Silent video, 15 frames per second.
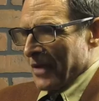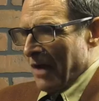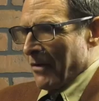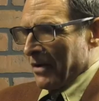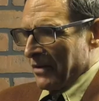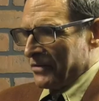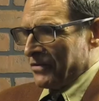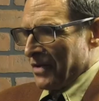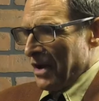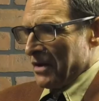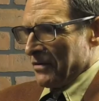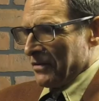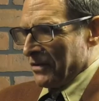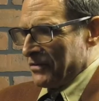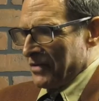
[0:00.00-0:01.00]
All right, let's say
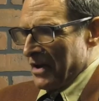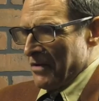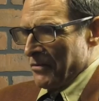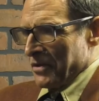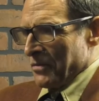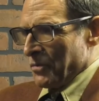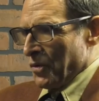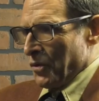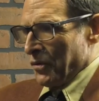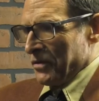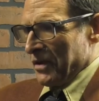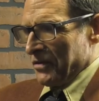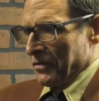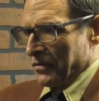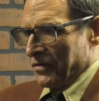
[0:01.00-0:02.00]
you're in the mood
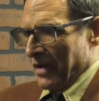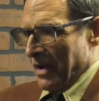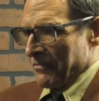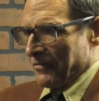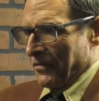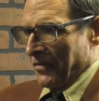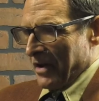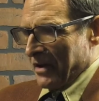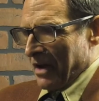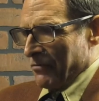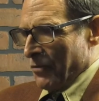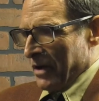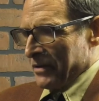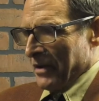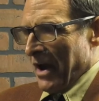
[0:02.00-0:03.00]
and you do something for like
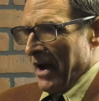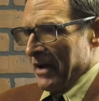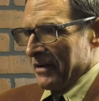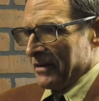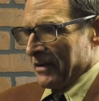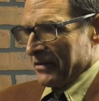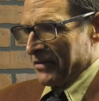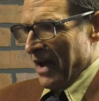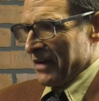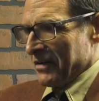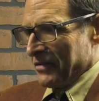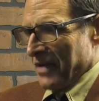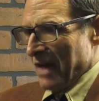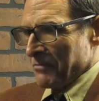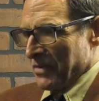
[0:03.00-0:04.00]
one night. Is
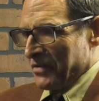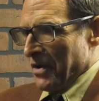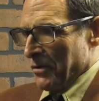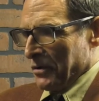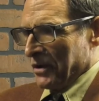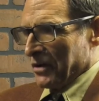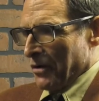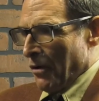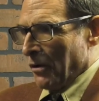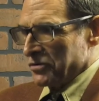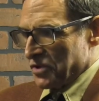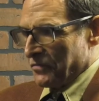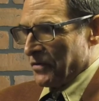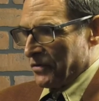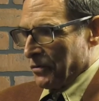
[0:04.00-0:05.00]
that material going to
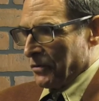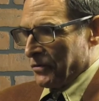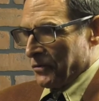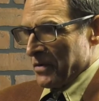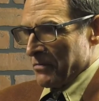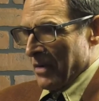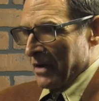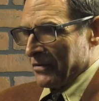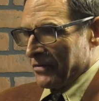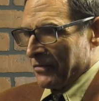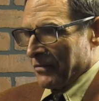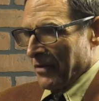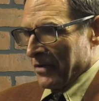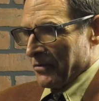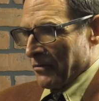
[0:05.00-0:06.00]
hold you for 2 or 3 months
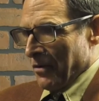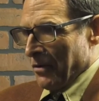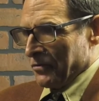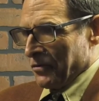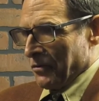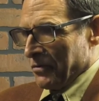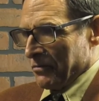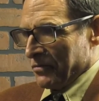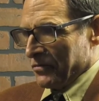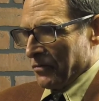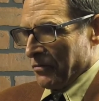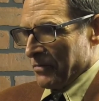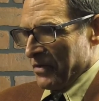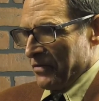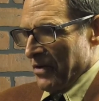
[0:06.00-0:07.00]
on the road
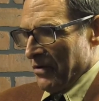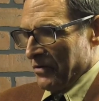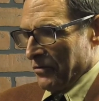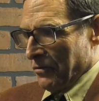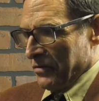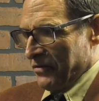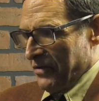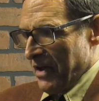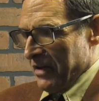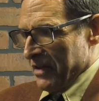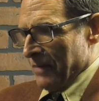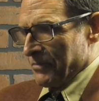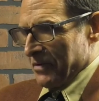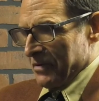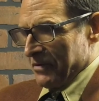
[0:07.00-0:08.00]
doing stand
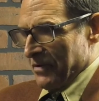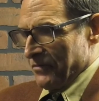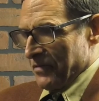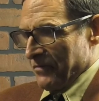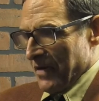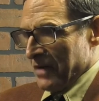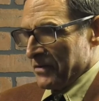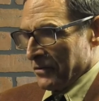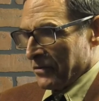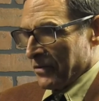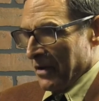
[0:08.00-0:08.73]
up in different venues?